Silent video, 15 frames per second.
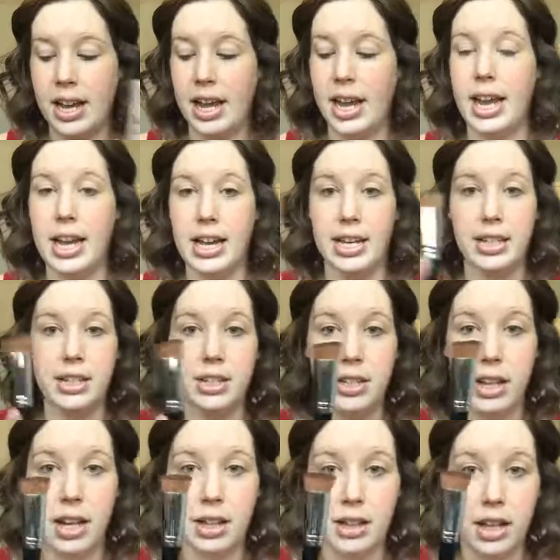and
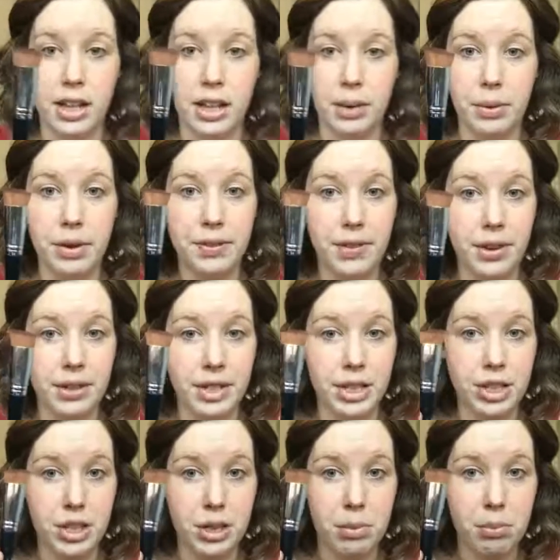the liquid
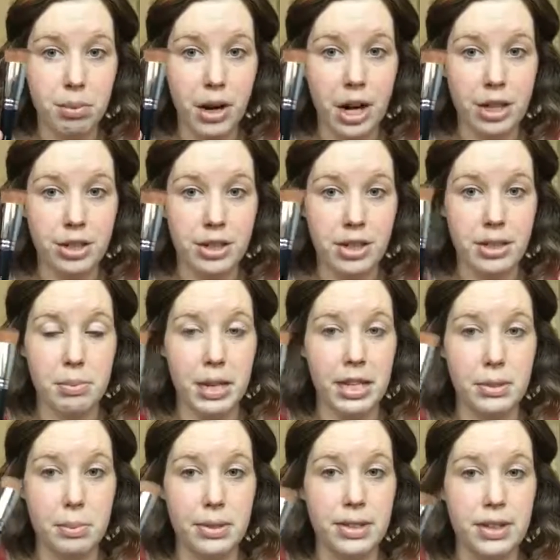foundation brush that's
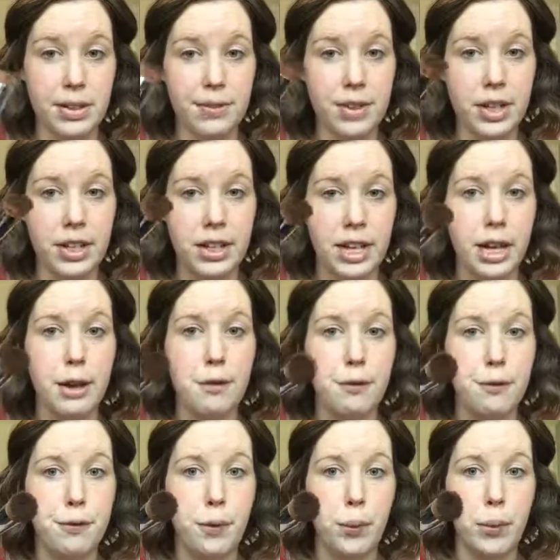made specifically
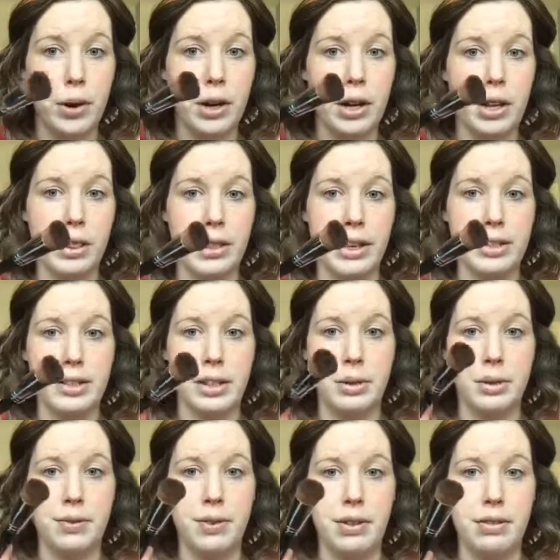for this liquid